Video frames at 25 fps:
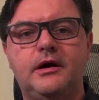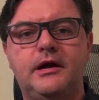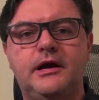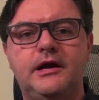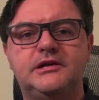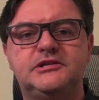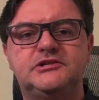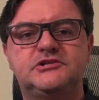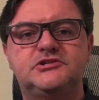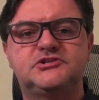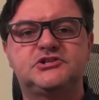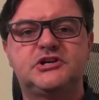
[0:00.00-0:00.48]

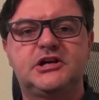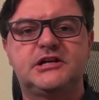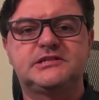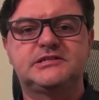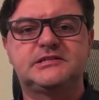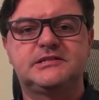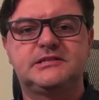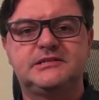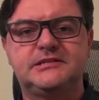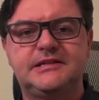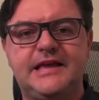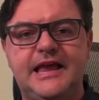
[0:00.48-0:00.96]
It's
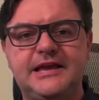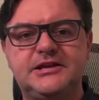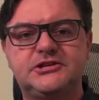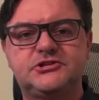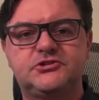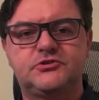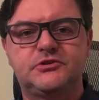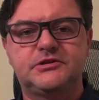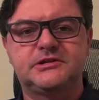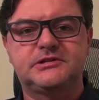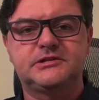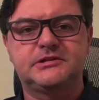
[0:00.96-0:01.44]
just
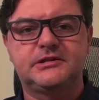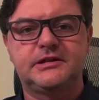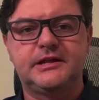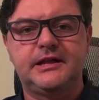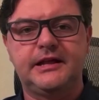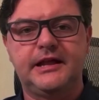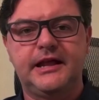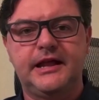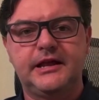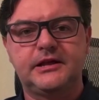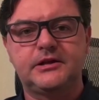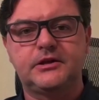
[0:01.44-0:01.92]

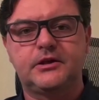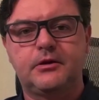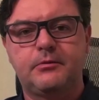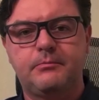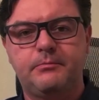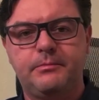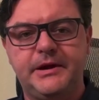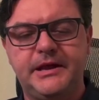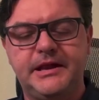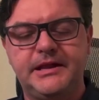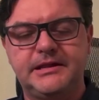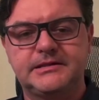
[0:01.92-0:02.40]
dangerously
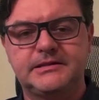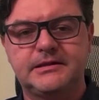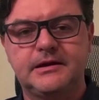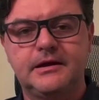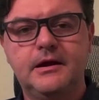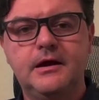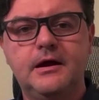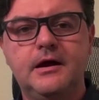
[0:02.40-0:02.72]
incomplete.